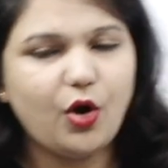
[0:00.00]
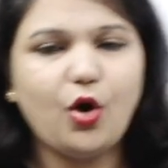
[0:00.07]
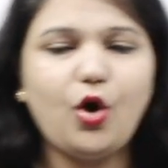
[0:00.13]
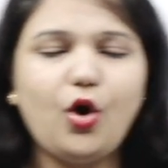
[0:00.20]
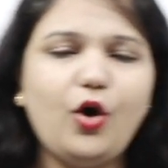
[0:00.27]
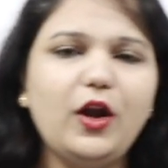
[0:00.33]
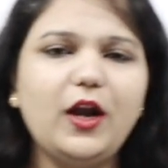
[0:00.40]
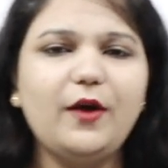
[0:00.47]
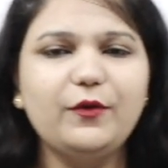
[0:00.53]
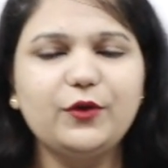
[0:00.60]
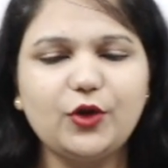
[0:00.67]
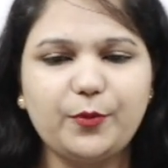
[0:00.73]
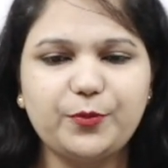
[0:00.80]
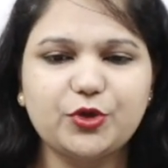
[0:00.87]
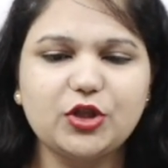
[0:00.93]
all are with
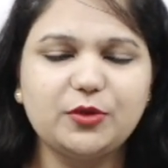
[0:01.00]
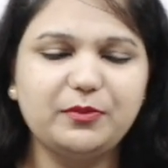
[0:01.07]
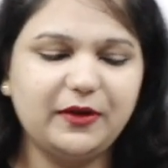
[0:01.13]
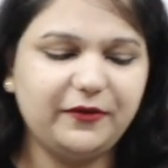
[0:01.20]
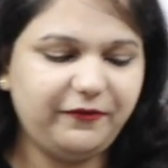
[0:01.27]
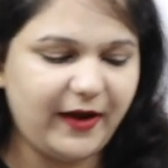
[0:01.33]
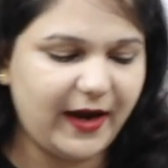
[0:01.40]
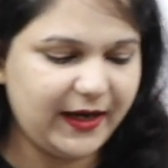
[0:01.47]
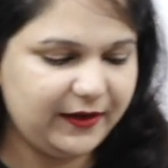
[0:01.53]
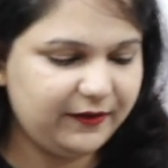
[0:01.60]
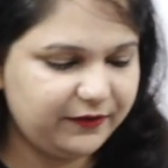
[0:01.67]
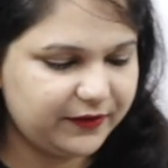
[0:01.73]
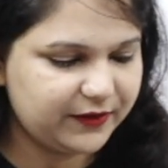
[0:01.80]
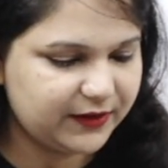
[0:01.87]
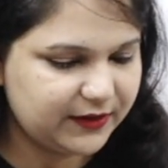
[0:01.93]
option number
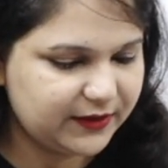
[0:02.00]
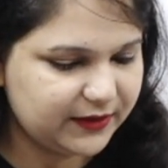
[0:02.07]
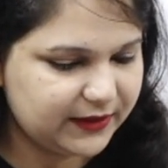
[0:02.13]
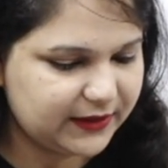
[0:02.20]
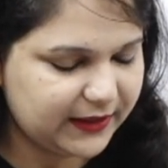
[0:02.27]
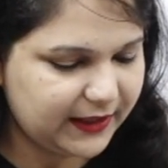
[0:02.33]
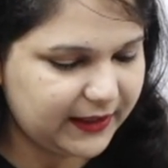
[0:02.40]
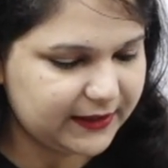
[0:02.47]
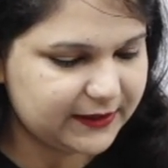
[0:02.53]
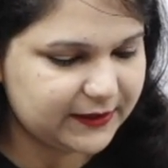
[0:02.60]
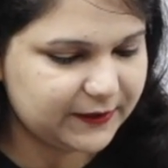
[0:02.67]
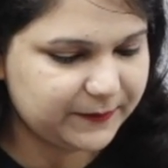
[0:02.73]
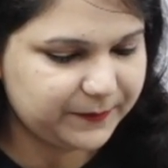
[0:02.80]
5, great.